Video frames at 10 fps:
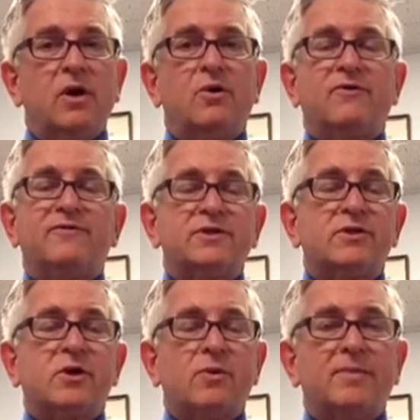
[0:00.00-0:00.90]
or visit
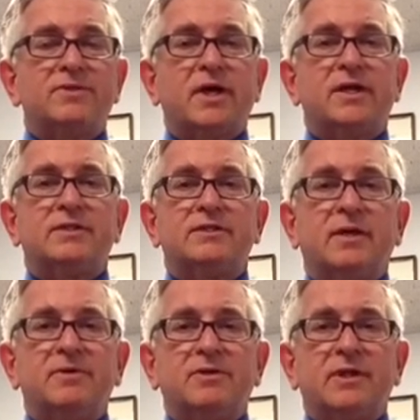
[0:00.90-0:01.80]
our website at
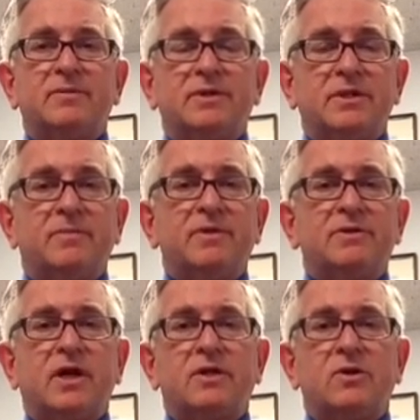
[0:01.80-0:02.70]

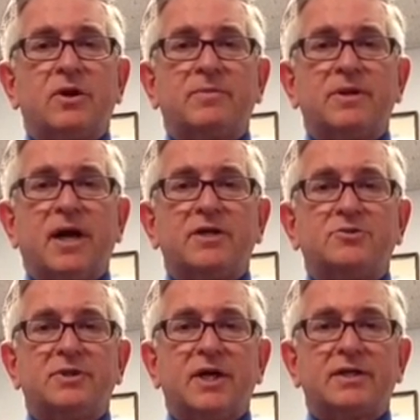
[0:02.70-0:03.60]

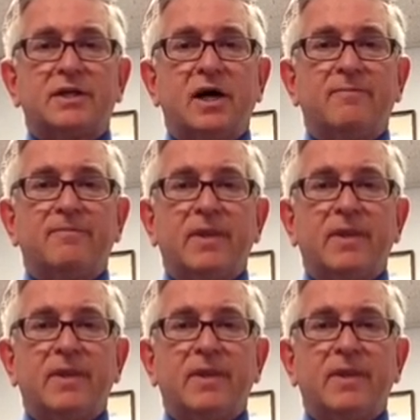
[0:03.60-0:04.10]
www.clarkpodiatry.com.